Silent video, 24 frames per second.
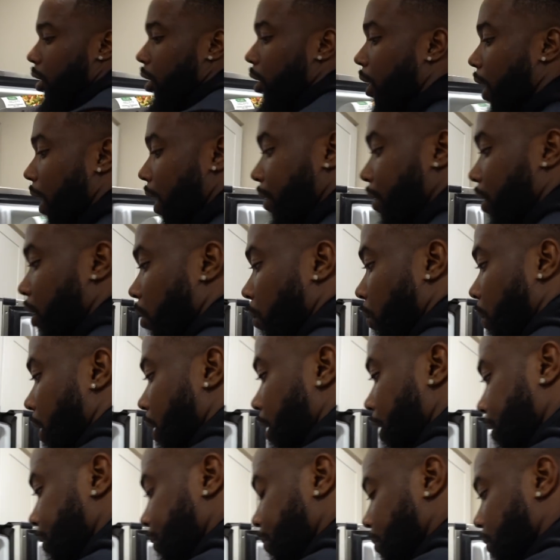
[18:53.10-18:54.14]
You gotta deal with
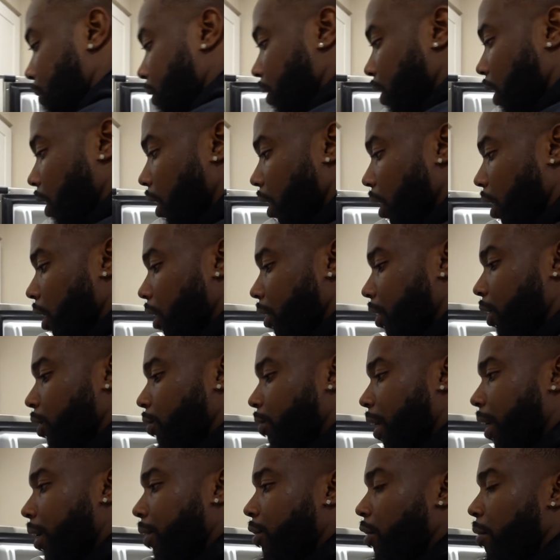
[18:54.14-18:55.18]
it. Uh, these
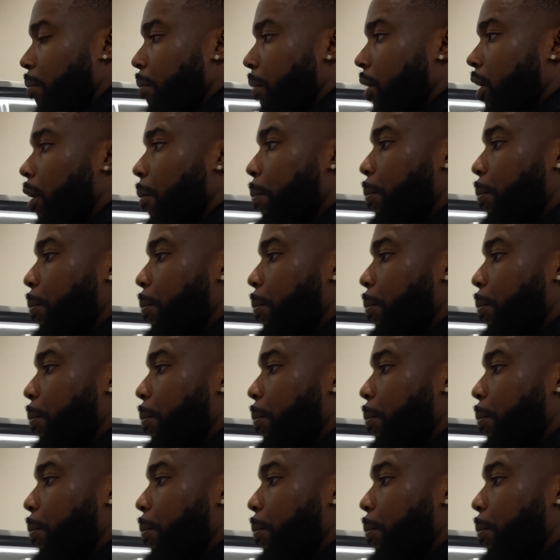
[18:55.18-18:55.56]
right here some meal